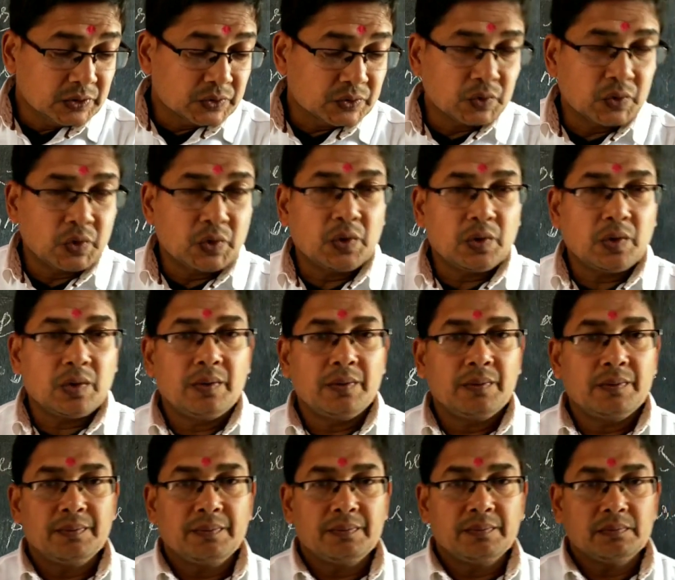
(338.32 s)

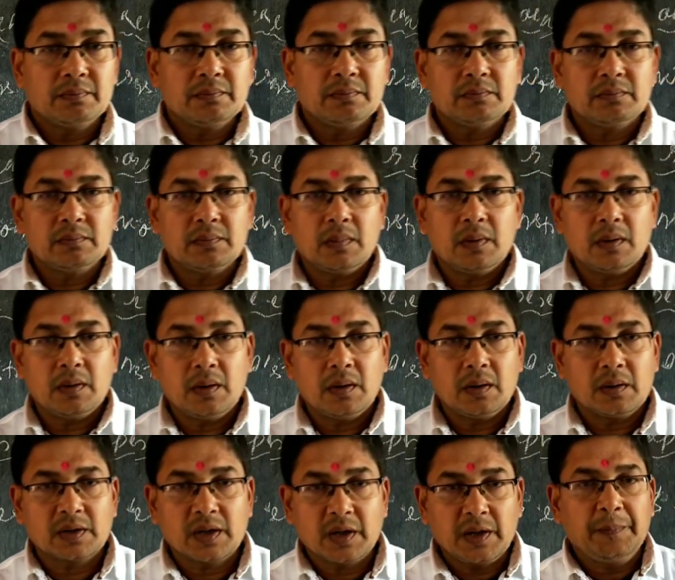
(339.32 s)
So
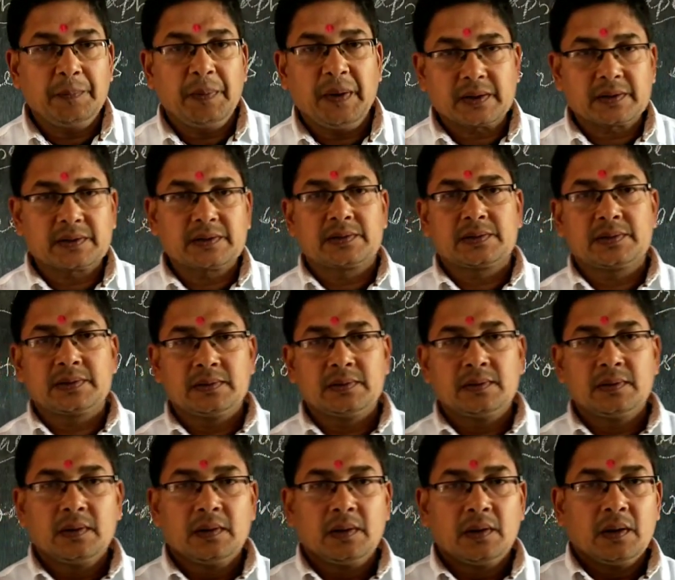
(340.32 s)
the effect
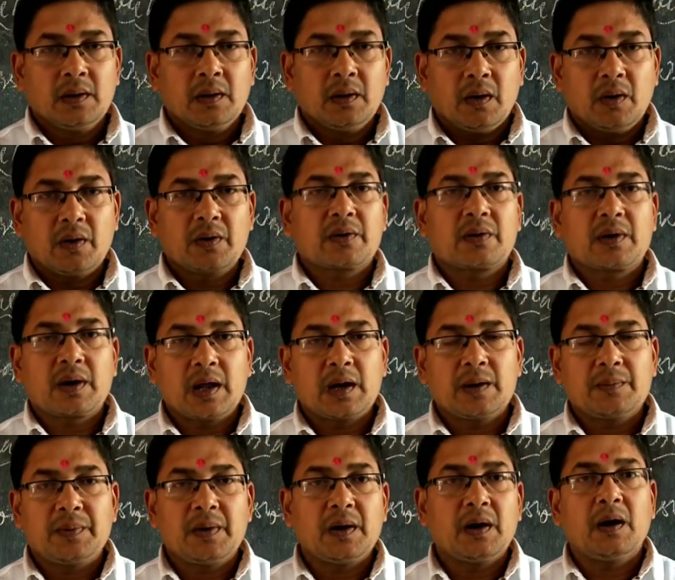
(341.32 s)
on
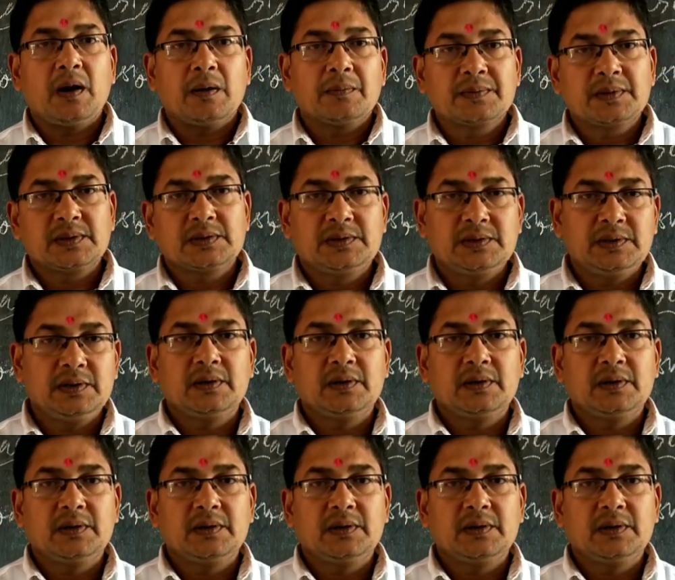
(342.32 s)
Ralph of the